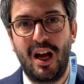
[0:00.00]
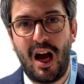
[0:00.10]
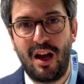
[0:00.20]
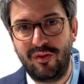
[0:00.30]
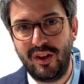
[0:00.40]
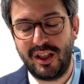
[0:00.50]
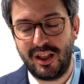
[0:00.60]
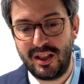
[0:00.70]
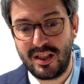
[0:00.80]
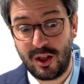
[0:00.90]
I think
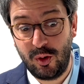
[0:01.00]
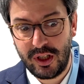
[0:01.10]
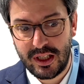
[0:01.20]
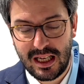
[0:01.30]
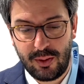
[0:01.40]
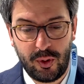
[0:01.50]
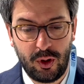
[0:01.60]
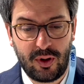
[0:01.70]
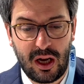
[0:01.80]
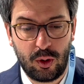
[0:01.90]
it is a good example
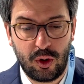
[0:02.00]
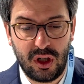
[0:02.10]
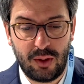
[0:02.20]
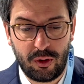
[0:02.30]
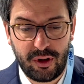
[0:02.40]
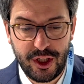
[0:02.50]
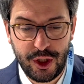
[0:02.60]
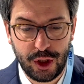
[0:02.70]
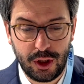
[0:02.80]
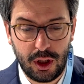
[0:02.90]
of how
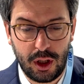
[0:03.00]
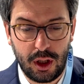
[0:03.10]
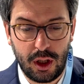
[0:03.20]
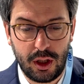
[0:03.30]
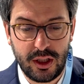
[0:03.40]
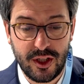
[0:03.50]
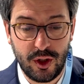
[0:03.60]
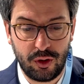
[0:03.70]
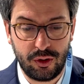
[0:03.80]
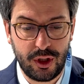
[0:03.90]
collaboration uh, does
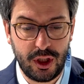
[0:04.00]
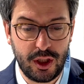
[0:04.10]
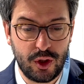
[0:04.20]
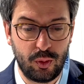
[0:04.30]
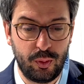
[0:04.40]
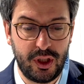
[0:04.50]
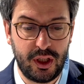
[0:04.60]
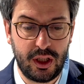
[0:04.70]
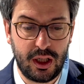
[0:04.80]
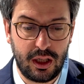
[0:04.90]
not need to
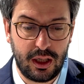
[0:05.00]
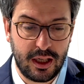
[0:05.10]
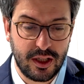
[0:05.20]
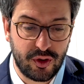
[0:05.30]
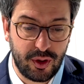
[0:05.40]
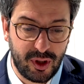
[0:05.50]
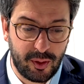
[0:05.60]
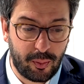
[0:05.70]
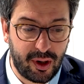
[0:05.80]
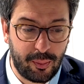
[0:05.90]
be extremely
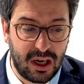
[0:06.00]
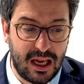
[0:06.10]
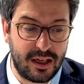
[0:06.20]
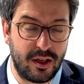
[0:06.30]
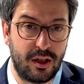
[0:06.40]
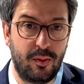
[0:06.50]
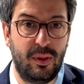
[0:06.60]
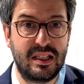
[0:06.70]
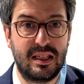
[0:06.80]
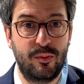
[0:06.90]
pre-planned,
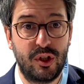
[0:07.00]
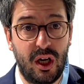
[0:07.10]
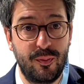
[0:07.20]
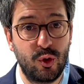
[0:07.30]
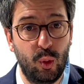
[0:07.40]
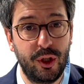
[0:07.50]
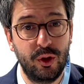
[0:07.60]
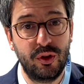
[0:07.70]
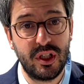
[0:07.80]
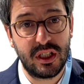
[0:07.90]
but sometimes when you
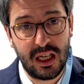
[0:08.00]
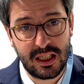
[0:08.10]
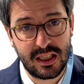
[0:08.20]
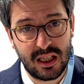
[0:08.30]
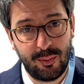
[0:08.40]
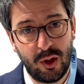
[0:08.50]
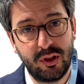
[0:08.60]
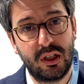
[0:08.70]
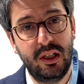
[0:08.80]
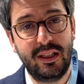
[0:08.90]
discuss about
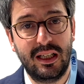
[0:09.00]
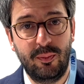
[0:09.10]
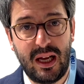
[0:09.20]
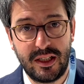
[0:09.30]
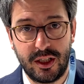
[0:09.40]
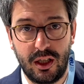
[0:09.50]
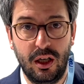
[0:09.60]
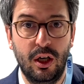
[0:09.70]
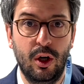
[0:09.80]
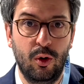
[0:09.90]
a clinical matter
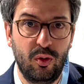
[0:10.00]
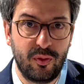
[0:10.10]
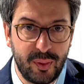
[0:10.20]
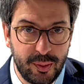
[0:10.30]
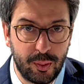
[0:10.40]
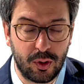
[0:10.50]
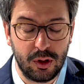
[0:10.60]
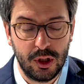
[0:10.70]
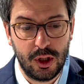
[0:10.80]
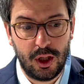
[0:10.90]
with people
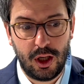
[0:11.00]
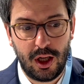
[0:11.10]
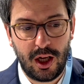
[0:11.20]
um,